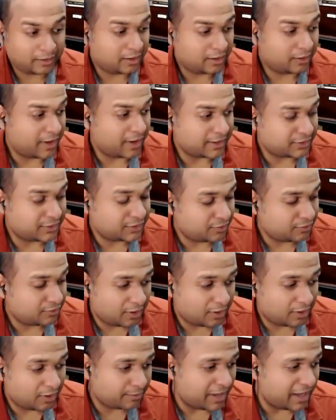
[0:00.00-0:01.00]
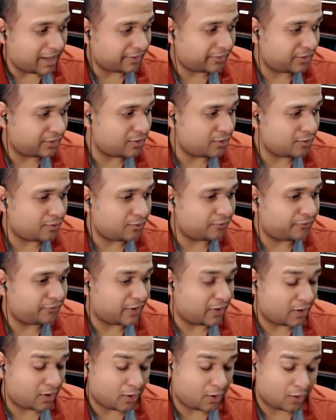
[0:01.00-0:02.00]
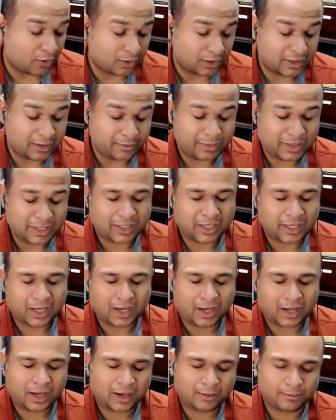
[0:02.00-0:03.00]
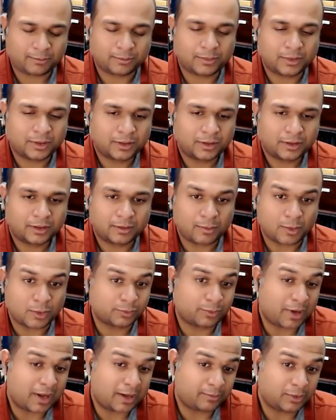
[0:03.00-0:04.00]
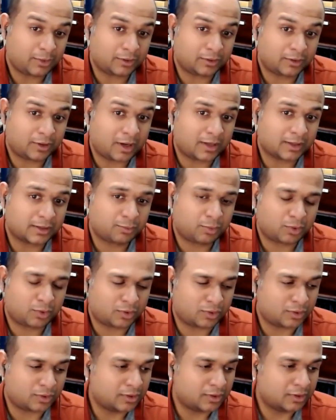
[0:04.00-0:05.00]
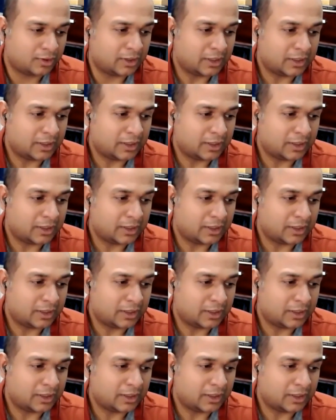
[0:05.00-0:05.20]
as you know, Matthew very early became the most popular gospel